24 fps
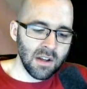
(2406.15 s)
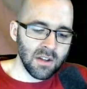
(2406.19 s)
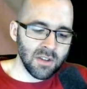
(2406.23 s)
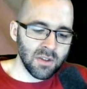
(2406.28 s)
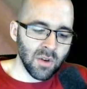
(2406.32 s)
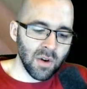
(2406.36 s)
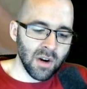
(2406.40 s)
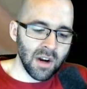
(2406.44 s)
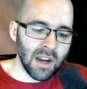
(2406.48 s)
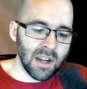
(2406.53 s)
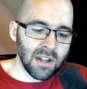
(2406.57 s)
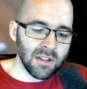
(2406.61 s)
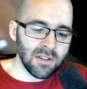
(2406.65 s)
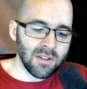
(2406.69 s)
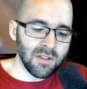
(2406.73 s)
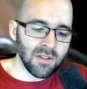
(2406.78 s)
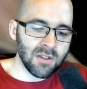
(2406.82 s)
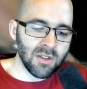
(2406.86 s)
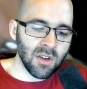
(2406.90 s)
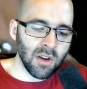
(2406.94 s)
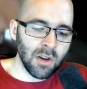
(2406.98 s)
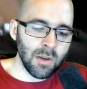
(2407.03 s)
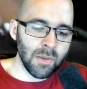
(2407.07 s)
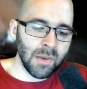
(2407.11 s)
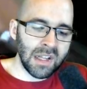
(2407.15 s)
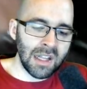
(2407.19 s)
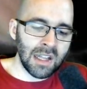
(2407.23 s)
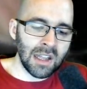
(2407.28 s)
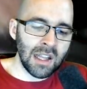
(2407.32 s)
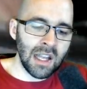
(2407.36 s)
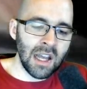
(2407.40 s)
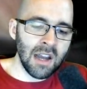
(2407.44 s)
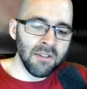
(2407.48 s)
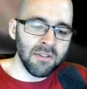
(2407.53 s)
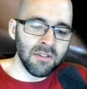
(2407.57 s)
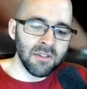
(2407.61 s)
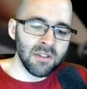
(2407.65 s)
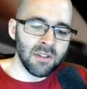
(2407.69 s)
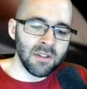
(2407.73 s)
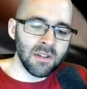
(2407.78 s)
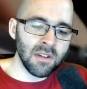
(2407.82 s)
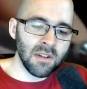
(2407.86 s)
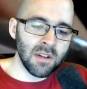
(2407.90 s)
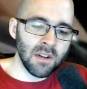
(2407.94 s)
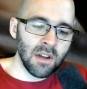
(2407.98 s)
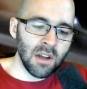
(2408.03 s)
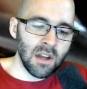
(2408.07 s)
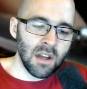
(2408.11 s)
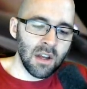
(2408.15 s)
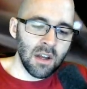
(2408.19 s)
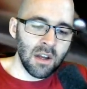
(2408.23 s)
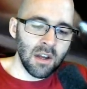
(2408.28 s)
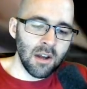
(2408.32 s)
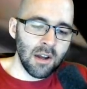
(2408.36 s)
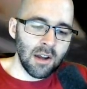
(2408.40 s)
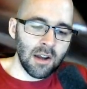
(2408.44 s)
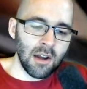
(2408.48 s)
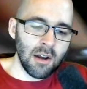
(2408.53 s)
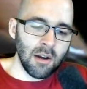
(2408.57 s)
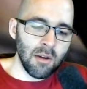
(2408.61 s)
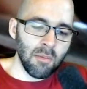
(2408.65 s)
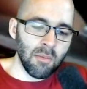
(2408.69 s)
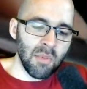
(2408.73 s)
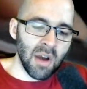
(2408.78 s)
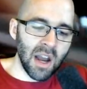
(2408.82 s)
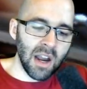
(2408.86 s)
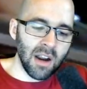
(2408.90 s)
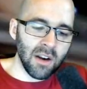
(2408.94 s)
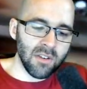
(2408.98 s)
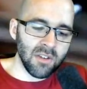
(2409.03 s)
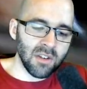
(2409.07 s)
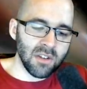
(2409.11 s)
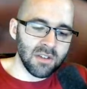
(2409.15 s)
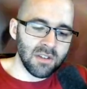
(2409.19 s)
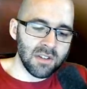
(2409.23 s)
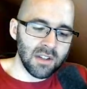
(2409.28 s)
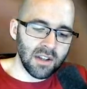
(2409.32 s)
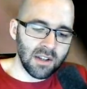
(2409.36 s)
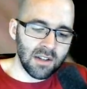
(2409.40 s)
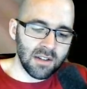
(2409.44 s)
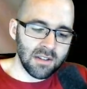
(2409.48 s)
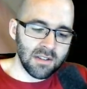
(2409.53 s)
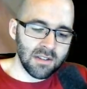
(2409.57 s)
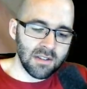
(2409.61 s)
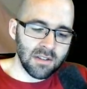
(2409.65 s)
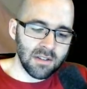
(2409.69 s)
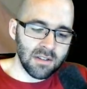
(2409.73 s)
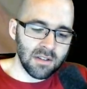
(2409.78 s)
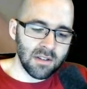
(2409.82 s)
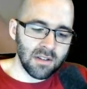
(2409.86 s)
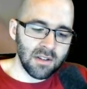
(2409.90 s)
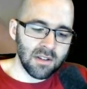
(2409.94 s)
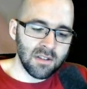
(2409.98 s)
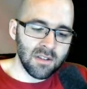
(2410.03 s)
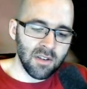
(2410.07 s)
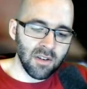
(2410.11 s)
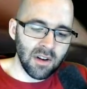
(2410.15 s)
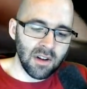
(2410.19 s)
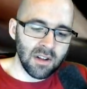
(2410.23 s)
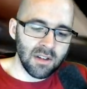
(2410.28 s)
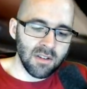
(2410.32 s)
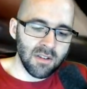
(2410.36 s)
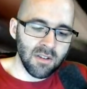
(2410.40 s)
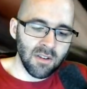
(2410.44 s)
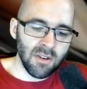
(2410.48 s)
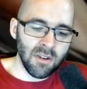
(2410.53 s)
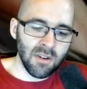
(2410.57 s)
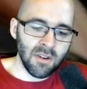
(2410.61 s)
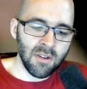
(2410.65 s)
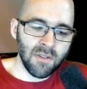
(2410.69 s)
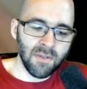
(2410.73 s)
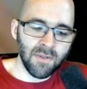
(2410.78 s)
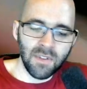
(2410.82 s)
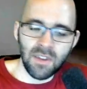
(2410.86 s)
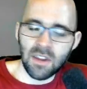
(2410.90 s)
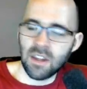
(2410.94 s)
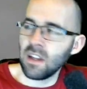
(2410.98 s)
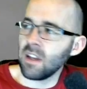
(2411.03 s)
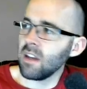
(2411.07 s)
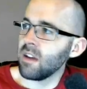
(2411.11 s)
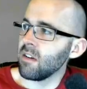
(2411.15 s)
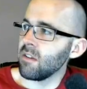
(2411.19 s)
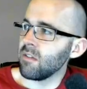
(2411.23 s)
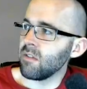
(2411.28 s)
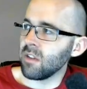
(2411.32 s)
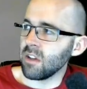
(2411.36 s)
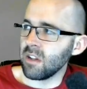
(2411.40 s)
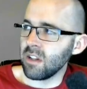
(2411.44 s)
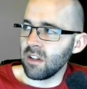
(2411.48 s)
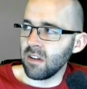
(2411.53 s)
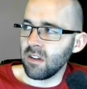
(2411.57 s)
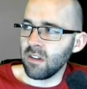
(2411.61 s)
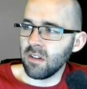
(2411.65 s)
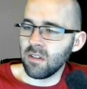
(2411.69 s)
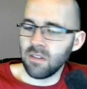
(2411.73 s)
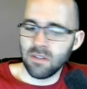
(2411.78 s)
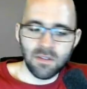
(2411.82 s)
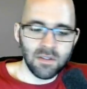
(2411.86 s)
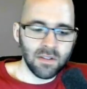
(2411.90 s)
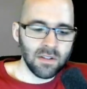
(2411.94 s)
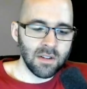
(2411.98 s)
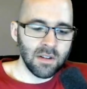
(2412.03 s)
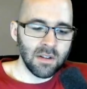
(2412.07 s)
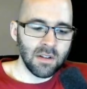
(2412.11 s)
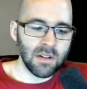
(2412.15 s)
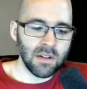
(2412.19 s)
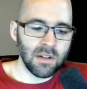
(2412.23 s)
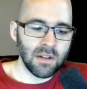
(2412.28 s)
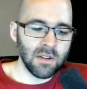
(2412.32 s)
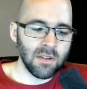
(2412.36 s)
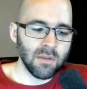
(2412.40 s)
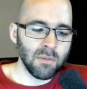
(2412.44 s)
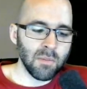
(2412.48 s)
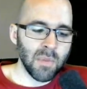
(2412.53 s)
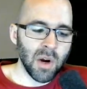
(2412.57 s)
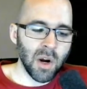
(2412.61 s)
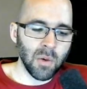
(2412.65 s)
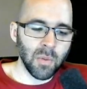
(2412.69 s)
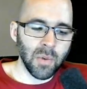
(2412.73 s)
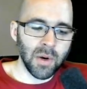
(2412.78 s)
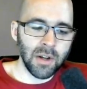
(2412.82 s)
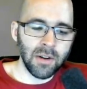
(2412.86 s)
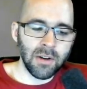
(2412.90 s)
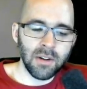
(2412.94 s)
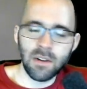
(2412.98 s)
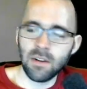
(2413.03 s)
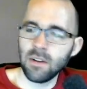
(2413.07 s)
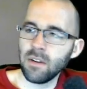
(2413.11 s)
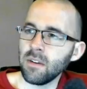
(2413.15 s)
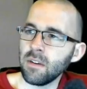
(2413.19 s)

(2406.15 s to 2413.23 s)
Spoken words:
So our answer is going to be left pi over 6. Is our answer for little part 1.